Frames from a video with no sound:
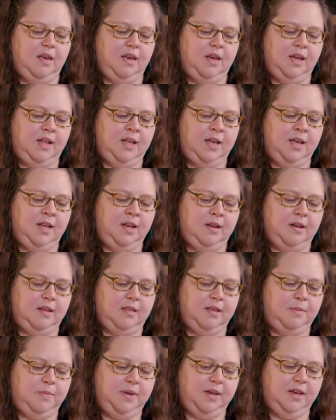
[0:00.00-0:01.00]
And then
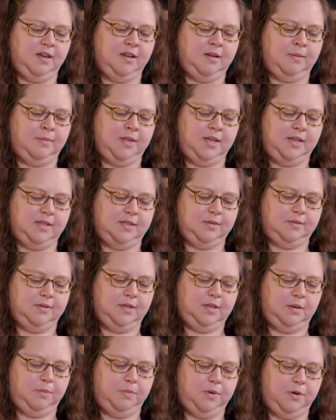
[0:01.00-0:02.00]
they become these
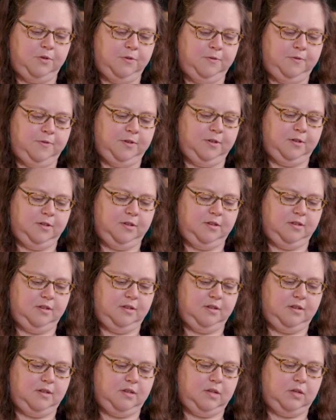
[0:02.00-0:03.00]
really beautiful
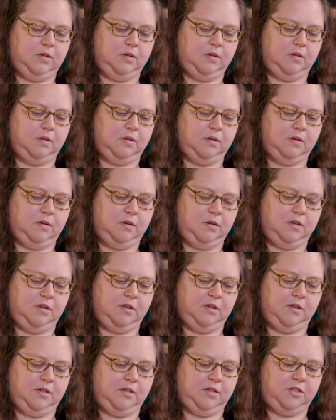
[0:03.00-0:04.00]

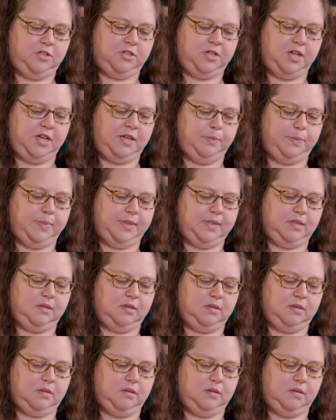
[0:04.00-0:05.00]

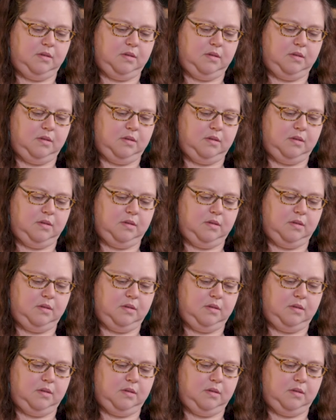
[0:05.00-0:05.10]
shapes